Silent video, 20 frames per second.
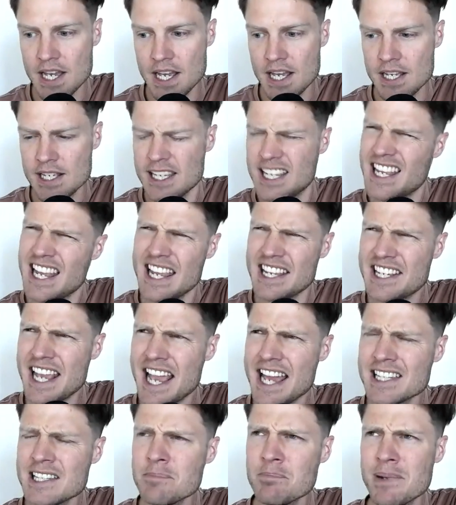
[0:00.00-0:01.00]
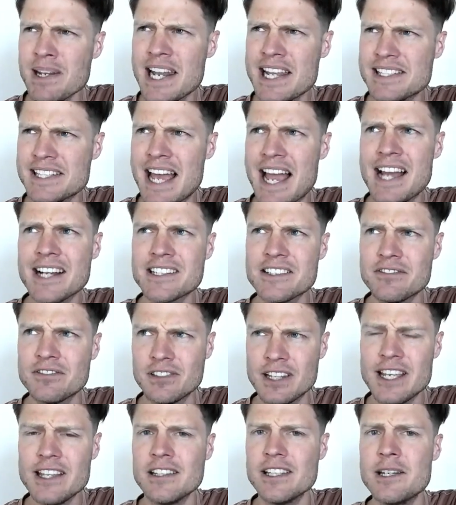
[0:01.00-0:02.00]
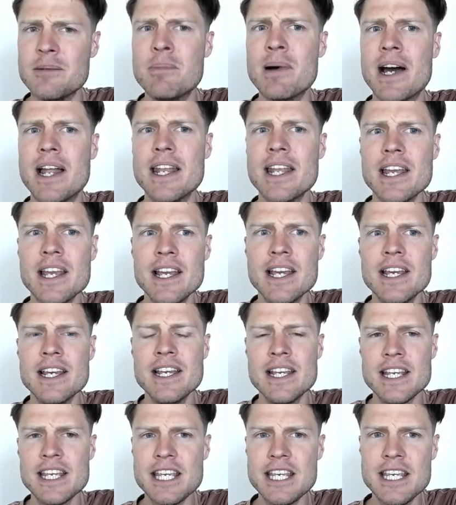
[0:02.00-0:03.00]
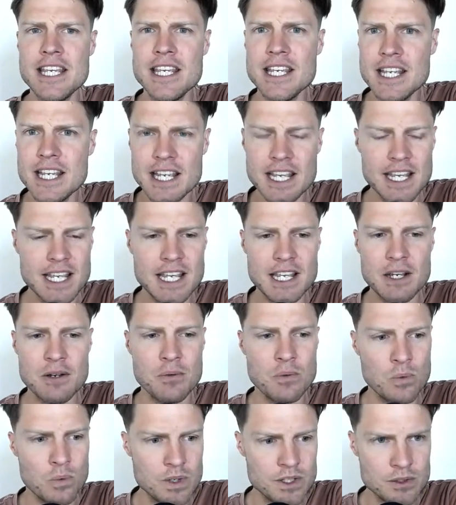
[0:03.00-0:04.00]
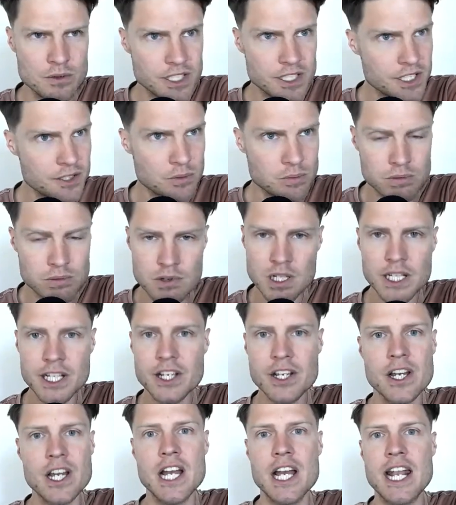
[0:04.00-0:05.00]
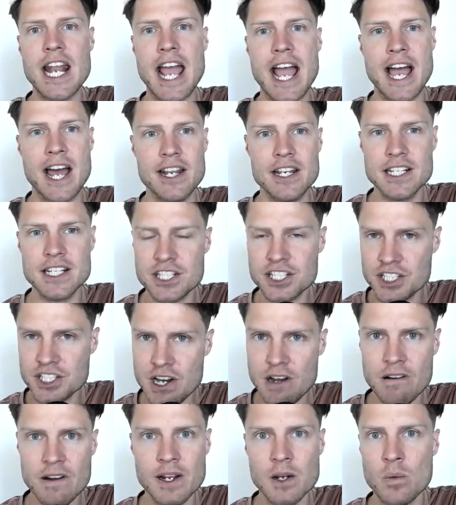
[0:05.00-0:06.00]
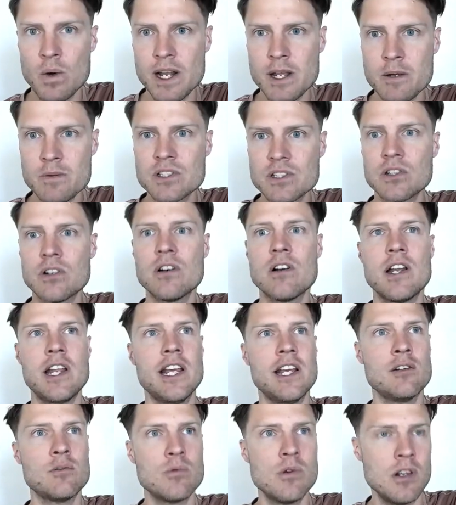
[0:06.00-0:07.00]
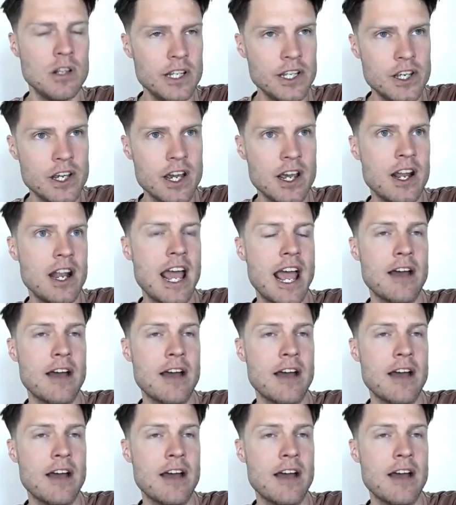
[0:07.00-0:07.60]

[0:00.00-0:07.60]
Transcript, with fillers: he hasn't been as active lately, but he was just really good at sharing what he was learning, really good at